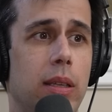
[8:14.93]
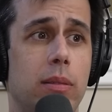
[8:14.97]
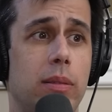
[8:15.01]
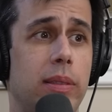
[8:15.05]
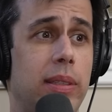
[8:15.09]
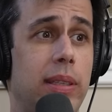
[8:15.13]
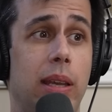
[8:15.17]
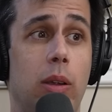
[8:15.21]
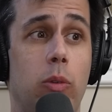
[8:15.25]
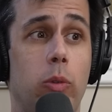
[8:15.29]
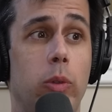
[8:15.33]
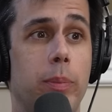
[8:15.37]
that
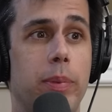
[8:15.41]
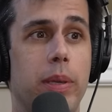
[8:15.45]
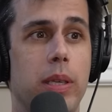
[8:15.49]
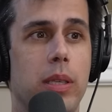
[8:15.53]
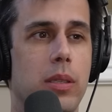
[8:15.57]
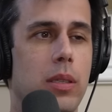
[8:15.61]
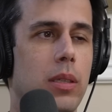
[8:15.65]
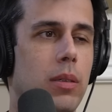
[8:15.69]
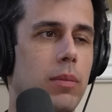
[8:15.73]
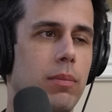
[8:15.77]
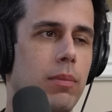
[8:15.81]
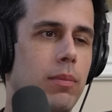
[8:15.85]
there will be
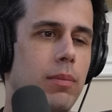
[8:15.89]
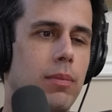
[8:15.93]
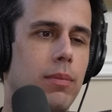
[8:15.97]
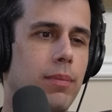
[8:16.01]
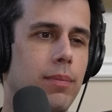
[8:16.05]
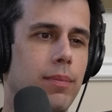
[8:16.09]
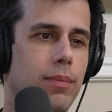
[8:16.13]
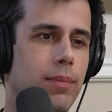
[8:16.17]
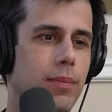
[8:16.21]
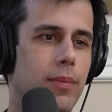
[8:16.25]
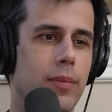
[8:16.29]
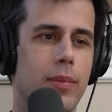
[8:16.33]
some
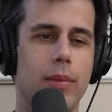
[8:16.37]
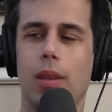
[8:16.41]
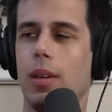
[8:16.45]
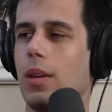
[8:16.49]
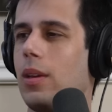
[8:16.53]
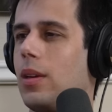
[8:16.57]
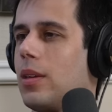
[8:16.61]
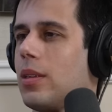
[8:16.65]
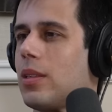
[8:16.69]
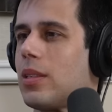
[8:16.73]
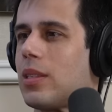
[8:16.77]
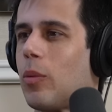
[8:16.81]

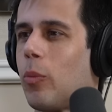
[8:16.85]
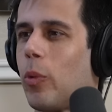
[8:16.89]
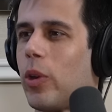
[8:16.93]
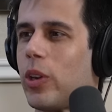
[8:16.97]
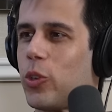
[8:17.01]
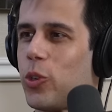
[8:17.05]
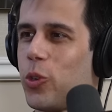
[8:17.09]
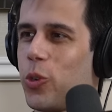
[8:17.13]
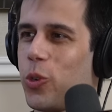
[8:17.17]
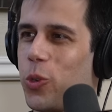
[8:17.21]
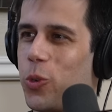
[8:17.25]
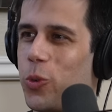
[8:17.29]
someone
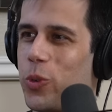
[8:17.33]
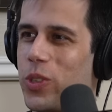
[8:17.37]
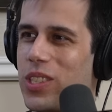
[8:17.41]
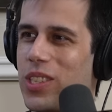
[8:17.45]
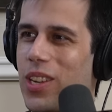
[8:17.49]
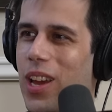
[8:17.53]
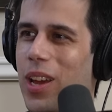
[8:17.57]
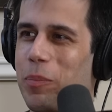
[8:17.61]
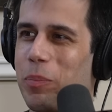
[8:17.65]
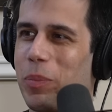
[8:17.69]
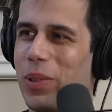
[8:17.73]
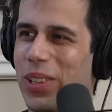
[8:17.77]
who, who is
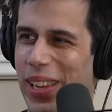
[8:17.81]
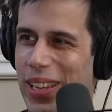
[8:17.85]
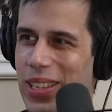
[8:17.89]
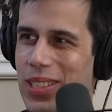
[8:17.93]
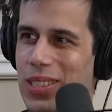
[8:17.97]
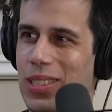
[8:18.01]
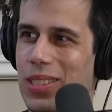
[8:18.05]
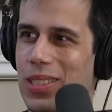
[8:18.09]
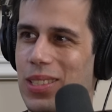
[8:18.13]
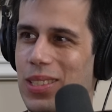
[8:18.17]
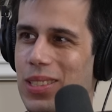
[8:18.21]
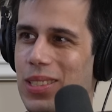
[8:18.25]
not
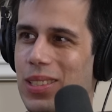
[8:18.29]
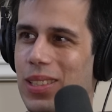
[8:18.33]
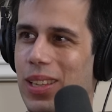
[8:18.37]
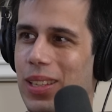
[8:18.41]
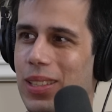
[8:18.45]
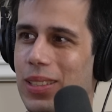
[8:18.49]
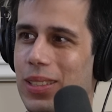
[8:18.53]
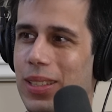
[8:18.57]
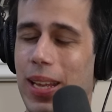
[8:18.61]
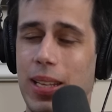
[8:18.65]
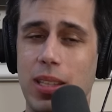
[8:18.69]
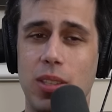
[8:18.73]
pleasant.
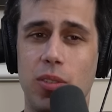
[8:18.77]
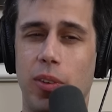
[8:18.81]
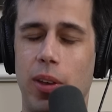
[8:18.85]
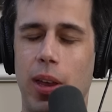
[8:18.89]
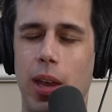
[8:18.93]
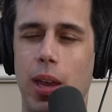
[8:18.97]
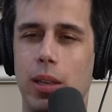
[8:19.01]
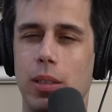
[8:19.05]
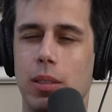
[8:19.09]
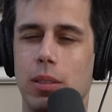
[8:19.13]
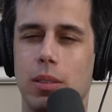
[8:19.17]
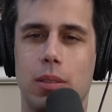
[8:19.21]
Exactly. And that's
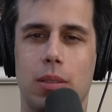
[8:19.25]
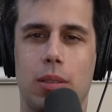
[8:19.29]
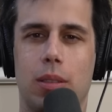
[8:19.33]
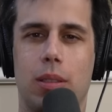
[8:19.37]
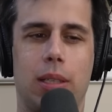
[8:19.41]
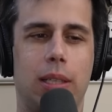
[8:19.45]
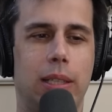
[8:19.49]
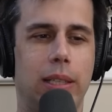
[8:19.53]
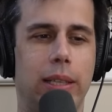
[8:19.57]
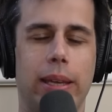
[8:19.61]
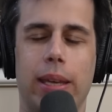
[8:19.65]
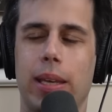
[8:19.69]
fine.
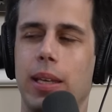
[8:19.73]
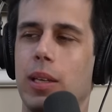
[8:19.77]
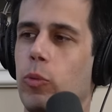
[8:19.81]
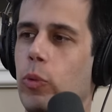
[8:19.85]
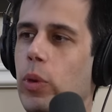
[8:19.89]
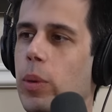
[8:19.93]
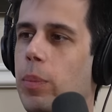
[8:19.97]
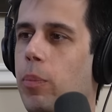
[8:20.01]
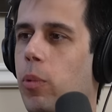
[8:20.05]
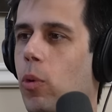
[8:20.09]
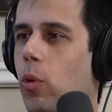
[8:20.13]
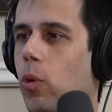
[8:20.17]
Click
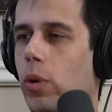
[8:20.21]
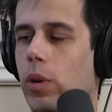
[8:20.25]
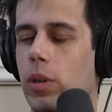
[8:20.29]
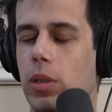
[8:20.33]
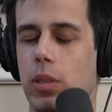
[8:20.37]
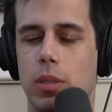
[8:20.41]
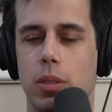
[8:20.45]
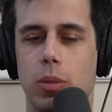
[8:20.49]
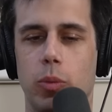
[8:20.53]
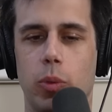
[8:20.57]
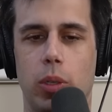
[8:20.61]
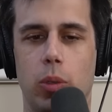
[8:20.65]

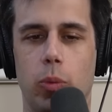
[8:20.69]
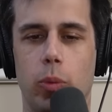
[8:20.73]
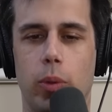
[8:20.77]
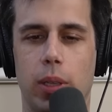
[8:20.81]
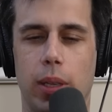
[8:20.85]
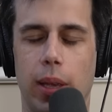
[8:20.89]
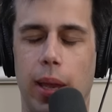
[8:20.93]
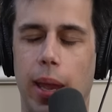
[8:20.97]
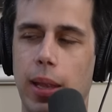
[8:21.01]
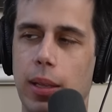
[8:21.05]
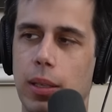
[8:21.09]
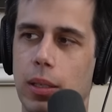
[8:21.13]
report. We'll
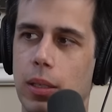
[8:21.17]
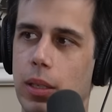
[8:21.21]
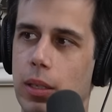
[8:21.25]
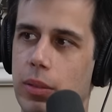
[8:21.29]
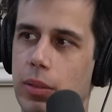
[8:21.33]
we'll handle